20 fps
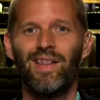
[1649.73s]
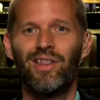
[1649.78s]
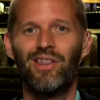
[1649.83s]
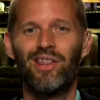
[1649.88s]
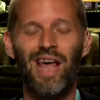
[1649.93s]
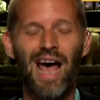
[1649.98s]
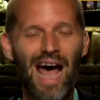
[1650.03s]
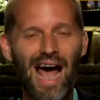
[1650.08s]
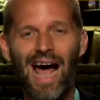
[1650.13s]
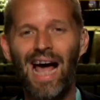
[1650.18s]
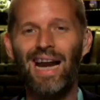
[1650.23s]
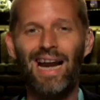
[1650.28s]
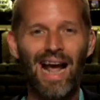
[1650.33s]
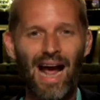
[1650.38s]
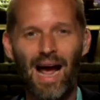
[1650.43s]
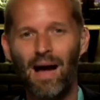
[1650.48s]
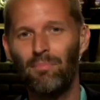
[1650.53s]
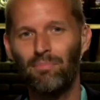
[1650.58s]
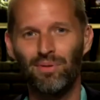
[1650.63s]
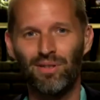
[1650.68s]
That
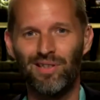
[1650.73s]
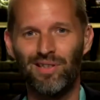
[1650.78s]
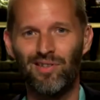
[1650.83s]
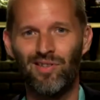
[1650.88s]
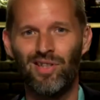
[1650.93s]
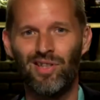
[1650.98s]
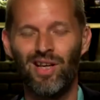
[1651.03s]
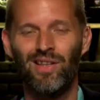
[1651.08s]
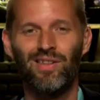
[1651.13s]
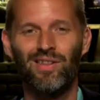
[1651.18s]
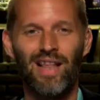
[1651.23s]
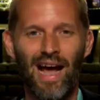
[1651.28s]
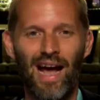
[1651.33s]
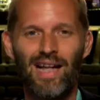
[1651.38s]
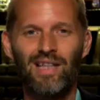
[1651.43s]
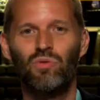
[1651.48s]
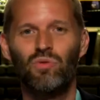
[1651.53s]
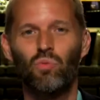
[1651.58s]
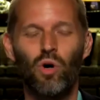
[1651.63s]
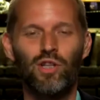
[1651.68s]
happens.
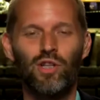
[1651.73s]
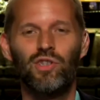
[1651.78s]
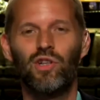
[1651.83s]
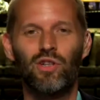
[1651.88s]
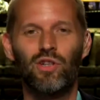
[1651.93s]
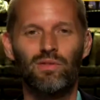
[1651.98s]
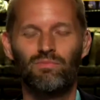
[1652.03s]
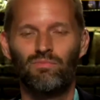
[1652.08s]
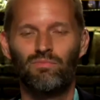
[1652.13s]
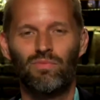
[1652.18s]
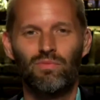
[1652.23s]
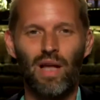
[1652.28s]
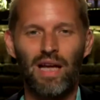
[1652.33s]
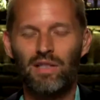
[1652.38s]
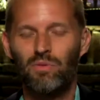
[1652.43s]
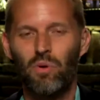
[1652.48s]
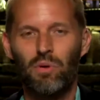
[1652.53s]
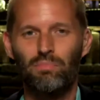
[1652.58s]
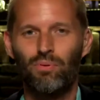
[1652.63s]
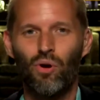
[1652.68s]
That's yeah. what's that's
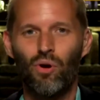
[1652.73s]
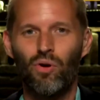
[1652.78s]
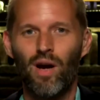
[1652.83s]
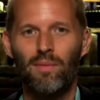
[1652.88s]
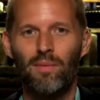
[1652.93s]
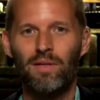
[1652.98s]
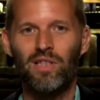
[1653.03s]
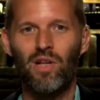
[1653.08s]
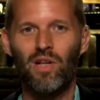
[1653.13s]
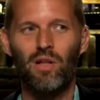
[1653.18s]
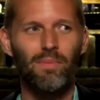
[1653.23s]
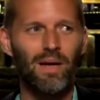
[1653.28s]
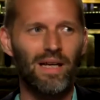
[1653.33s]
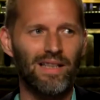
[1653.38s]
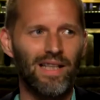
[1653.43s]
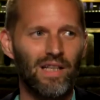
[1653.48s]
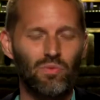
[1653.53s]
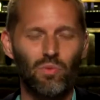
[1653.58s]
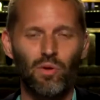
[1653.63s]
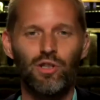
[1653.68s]
what programming is all about.
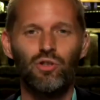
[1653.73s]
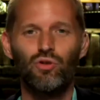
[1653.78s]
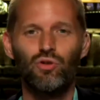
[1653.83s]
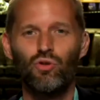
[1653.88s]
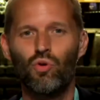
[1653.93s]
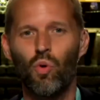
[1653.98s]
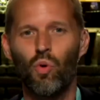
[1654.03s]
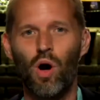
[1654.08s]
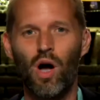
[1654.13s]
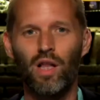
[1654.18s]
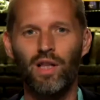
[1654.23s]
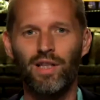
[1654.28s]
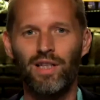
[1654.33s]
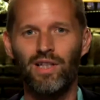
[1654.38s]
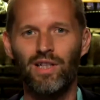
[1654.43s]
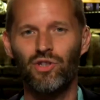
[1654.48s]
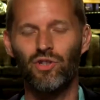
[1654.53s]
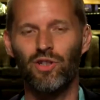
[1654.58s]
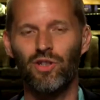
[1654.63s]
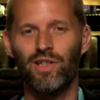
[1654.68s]
That's why you do quality
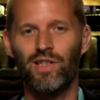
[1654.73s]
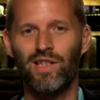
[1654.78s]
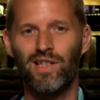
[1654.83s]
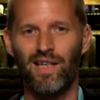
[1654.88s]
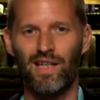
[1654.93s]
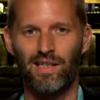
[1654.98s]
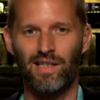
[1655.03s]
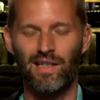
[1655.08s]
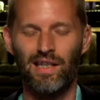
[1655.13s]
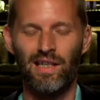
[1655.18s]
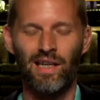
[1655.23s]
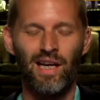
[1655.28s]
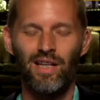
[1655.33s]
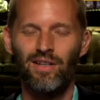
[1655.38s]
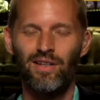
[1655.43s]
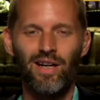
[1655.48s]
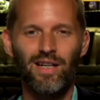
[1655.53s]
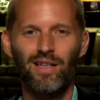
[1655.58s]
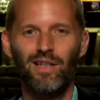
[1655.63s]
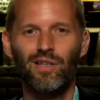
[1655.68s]
assurance testing.
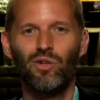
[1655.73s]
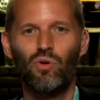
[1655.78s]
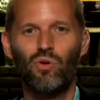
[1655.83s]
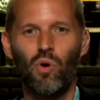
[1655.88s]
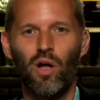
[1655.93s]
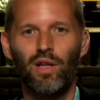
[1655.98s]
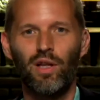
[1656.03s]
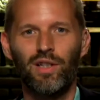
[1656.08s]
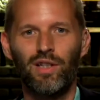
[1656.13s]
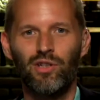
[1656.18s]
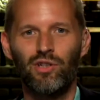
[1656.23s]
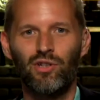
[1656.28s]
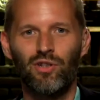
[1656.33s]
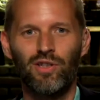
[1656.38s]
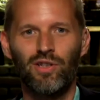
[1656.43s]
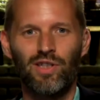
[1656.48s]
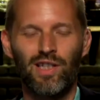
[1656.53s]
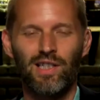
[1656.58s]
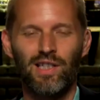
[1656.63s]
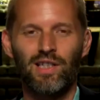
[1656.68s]
They're not going to do quality
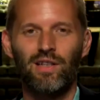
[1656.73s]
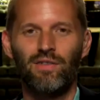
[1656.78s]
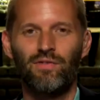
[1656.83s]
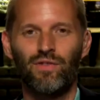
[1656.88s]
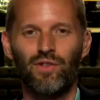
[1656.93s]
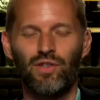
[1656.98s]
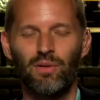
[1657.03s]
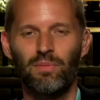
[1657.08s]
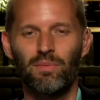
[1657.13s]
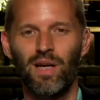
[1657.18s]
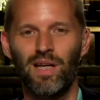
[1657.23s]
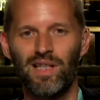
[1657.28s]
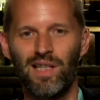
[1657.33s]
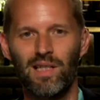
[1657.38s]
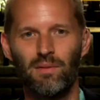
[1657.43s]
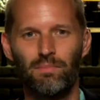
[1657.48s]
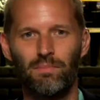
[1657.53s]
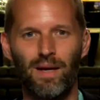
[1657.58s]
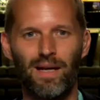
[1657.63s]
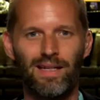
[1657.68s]
assurance testing for some guy's
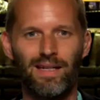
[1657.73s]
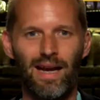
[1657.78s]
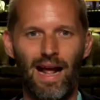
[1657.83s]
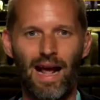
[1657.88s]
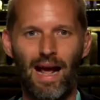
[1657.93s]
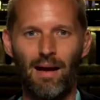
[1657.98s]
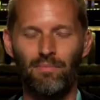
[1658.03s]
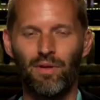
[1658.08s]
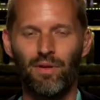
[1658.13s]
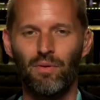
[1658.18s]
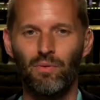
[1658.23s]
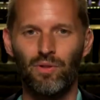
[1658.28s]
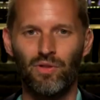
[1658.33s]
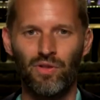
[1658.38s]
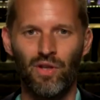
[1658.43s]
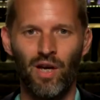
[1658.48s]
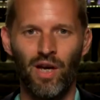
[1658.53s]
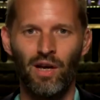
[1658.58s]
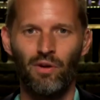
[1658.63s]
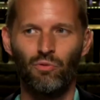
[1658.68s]
independent app that
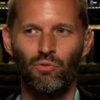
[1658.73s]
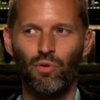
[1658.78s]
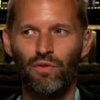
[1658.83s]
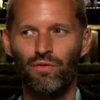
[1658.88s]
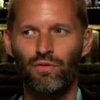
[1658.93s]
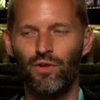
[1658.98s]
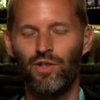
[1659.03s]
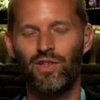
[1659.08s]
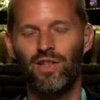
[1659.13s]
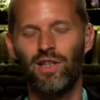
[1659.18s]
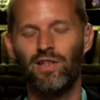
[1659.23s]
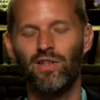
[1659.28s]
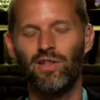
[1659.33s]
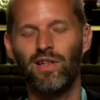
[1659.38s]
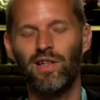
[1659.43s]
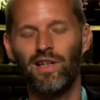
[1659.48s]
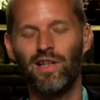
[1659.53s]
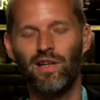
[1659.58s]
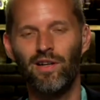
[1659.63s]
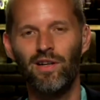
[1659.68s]
was reverse
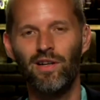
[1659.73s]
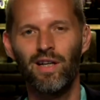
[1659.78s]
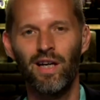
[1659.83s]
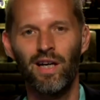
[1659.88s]
engineered.